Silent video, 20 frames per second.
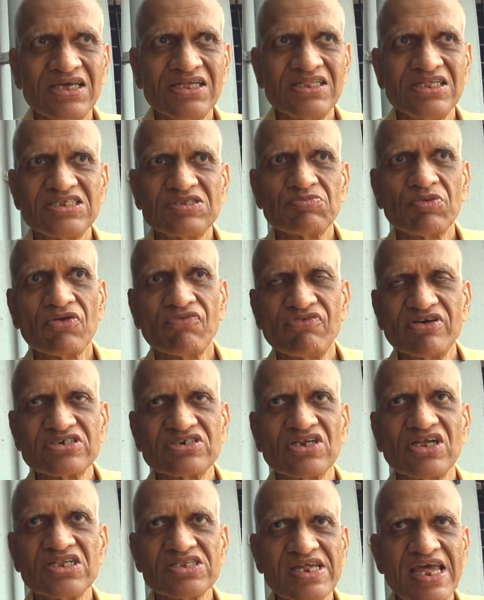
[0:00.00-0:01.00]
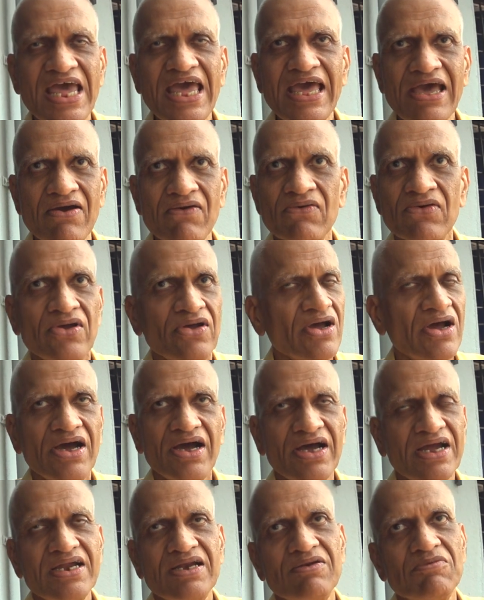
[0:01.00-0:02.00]
these professionals have
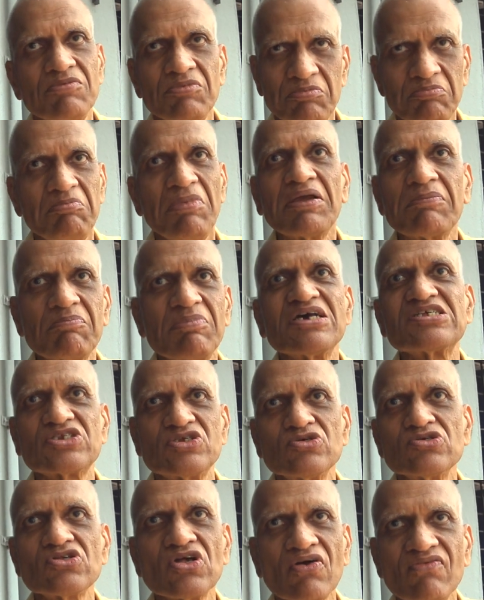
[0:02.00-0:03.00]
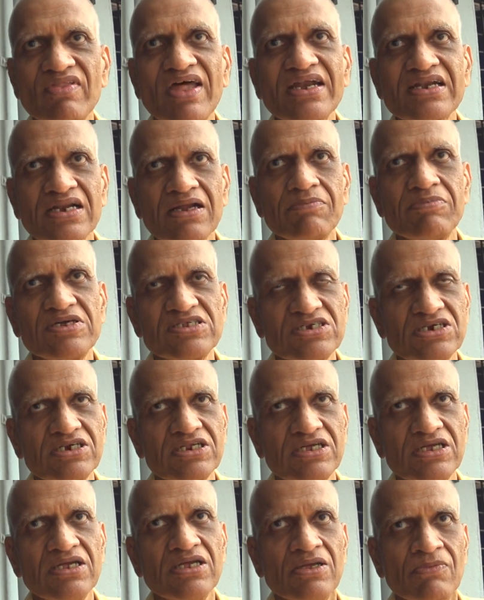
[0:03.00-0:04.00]
and make best use of that
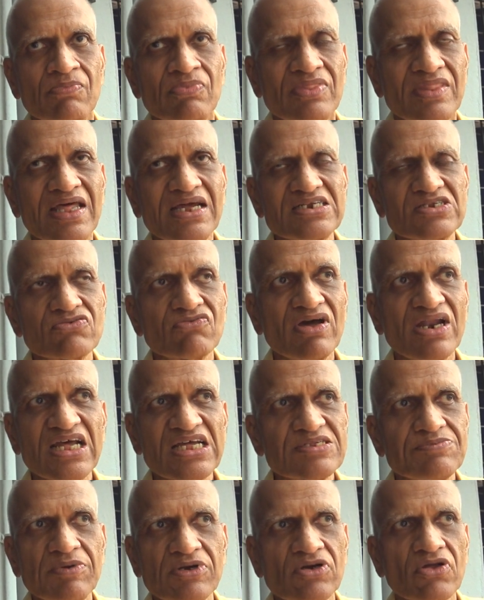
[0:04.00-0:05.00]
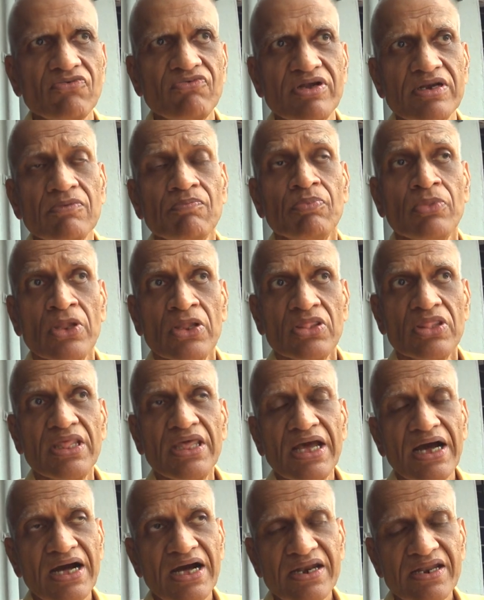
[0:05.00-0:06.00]
capacity. That's one aspect of it.
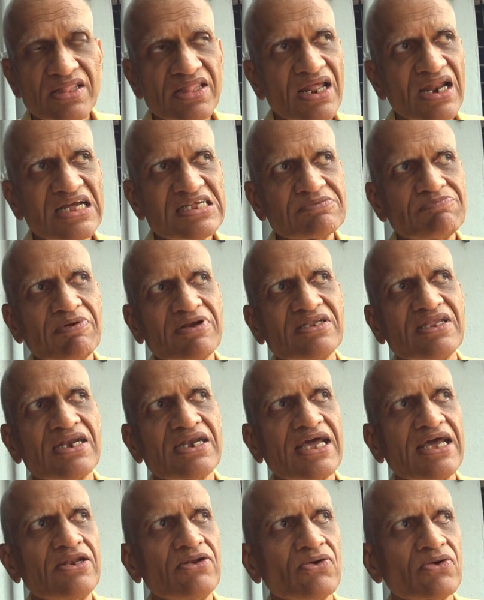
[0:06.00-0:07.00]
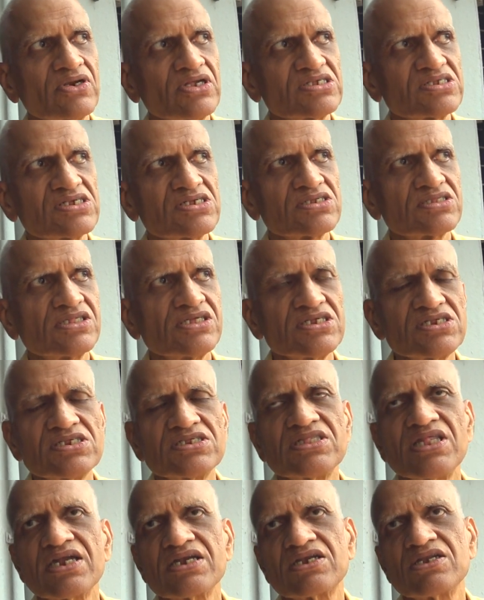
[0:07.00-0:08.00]
The another aspect that I notice is this,
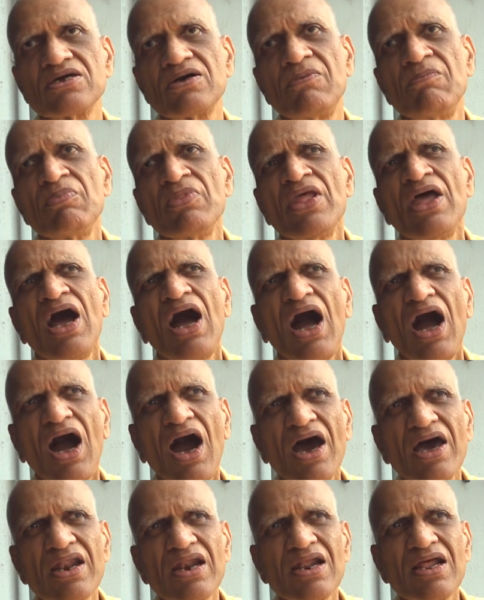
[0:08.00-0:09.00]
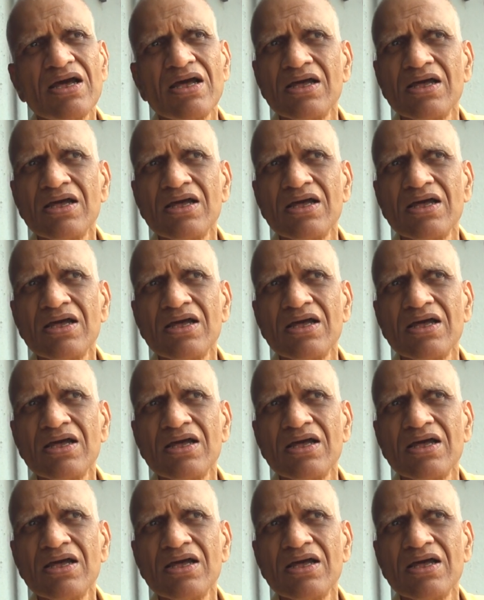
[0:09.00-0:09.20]
that our